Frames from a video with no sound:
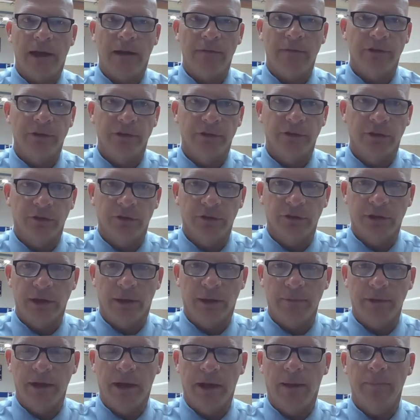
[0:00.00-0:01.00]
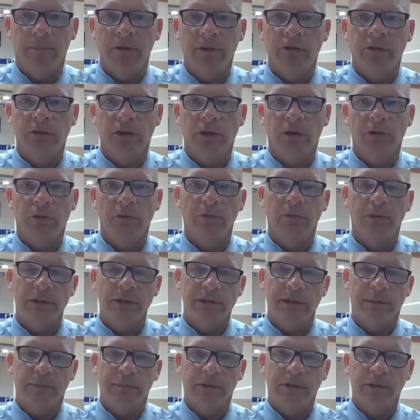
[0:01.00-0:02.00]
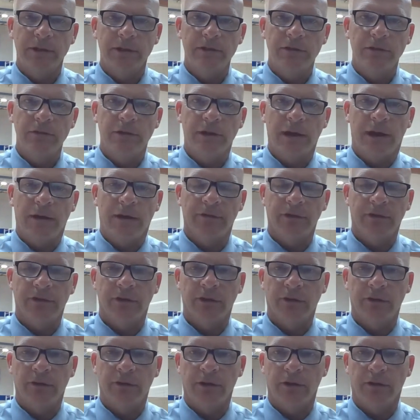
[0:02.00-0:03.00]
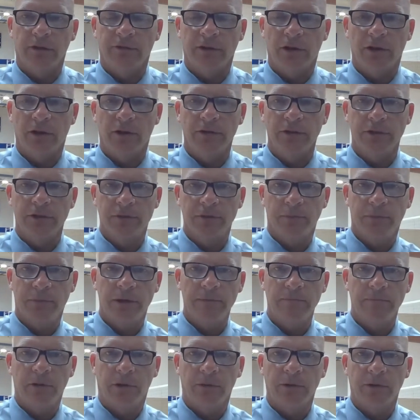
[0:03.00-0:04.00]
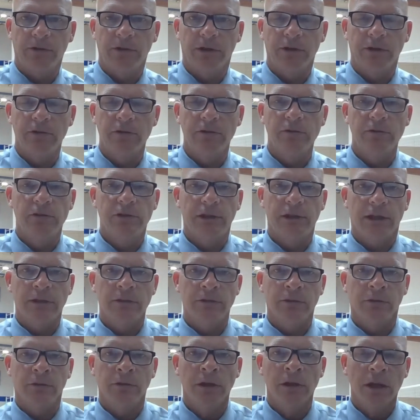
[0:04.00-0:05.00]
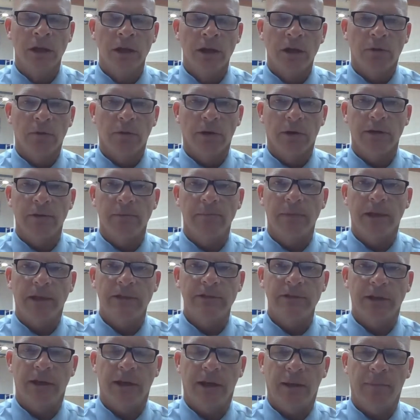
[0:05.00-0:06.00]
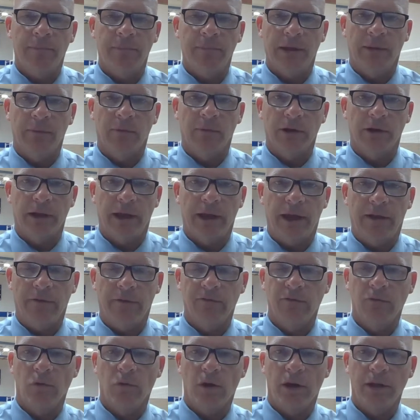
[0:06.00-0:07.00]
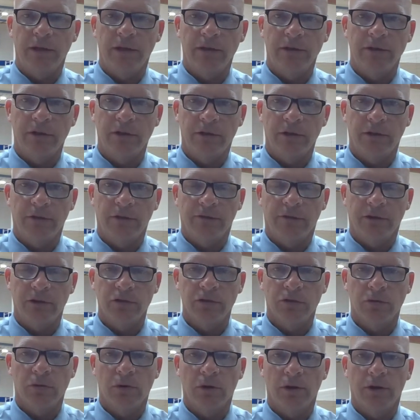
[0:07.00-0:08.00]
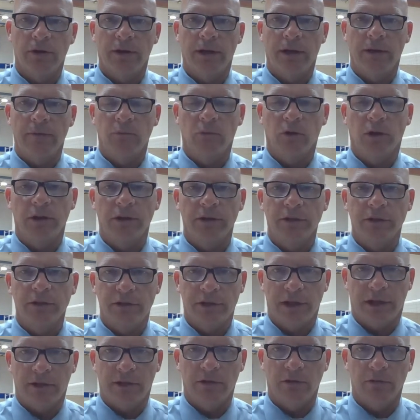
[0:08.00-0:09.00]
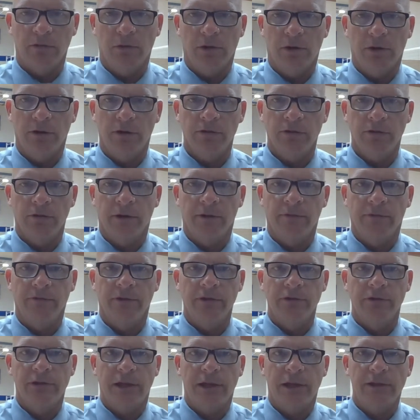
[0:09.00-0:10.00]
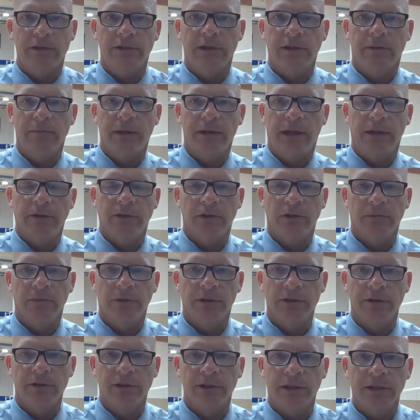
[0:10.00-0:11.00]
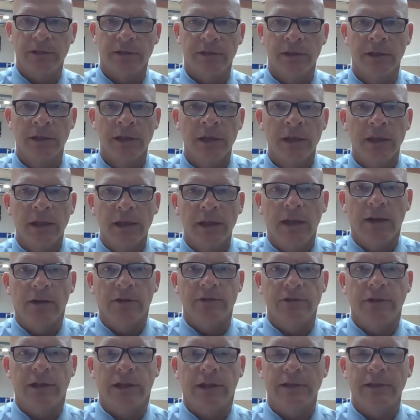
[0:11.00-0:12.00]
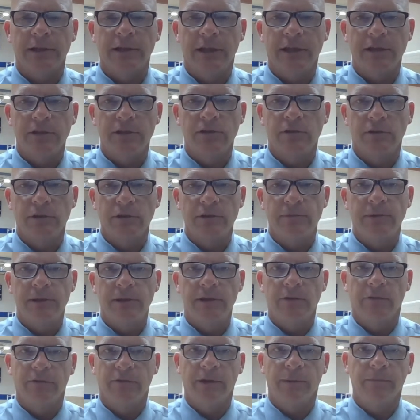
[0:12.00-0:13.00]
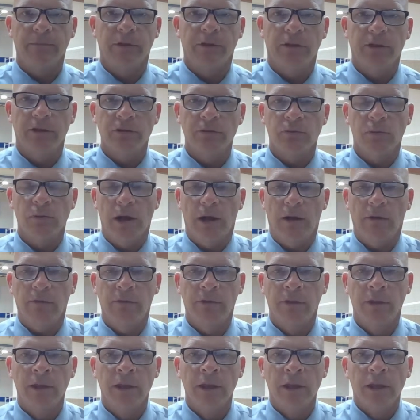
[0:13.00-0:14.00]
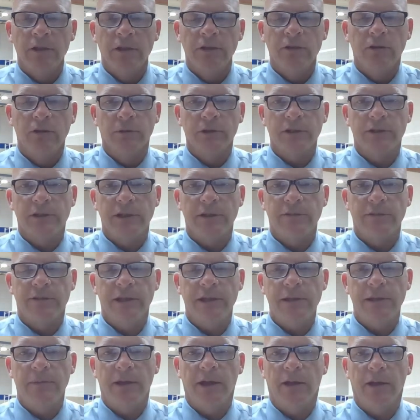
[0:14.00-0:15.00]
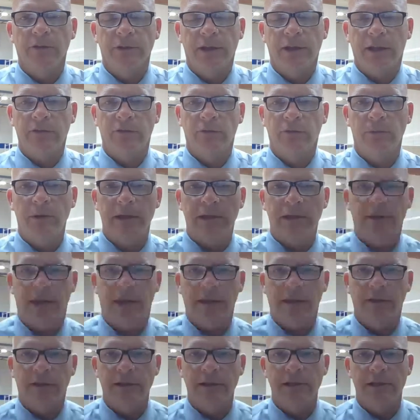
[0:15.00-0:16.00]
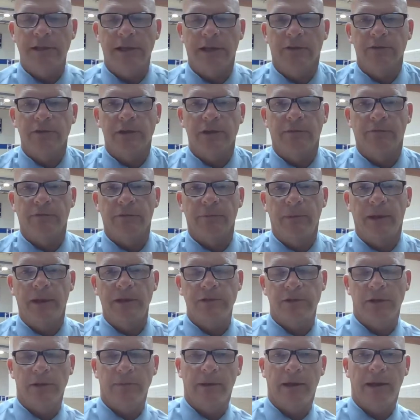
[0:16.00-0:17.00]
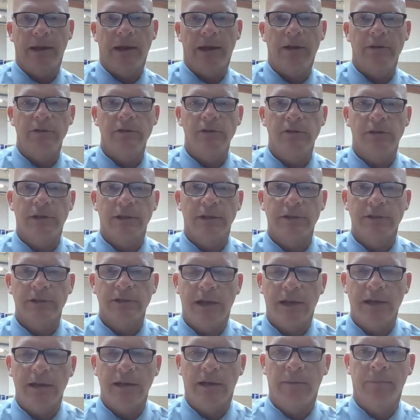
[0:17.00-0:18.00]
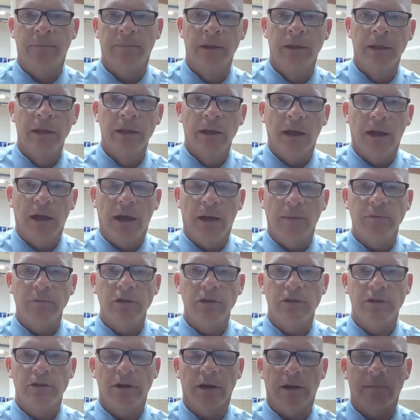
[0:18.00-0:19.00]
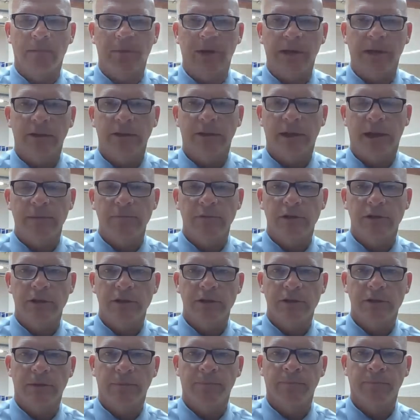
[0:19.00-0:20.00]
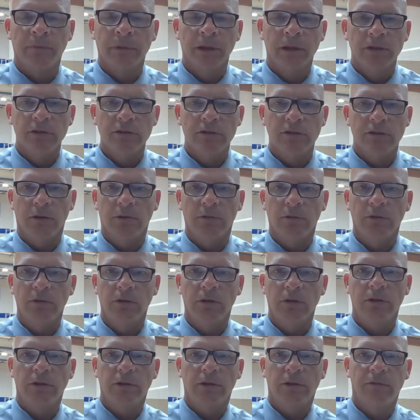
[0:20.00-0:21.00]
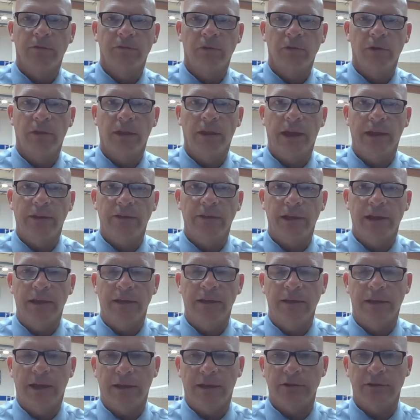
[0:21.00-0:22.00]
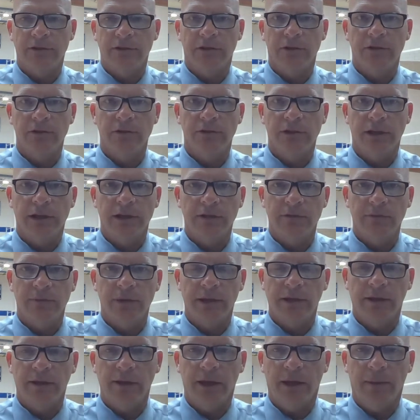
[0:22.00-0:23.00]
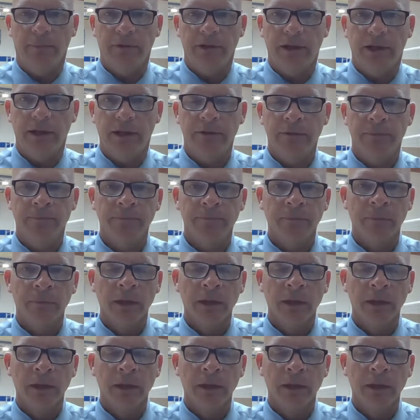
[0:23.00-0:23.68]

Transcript: conferences are coming up. So we typically do conferences in the fall and the spring, but with our new schedule, we're gonna mix it up and we're gonna have one during the first quarter and one in the second quarter. So our first day is gonna be October the 6th and our second day is going to be November the 12th. You'll receive an email next week that details the information about how you can sign up using our pick a time system. So look for that in next Thursday's weekly update.